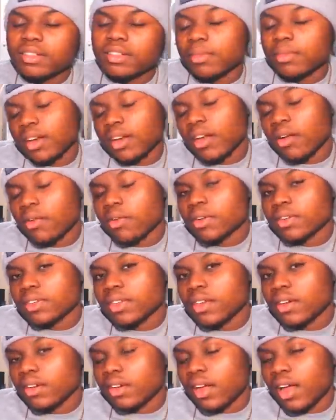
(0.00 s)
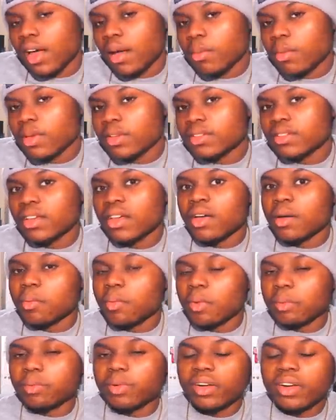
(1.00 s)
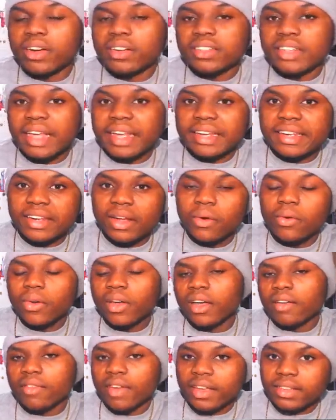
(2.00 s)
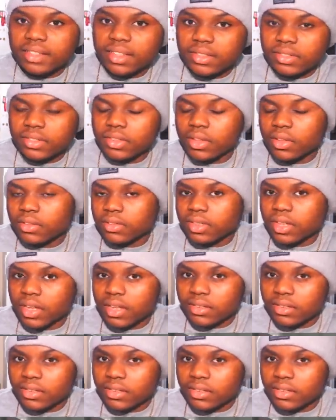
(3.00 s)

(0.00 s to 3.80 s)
lower skill lobbies with players that don't have access to those skins or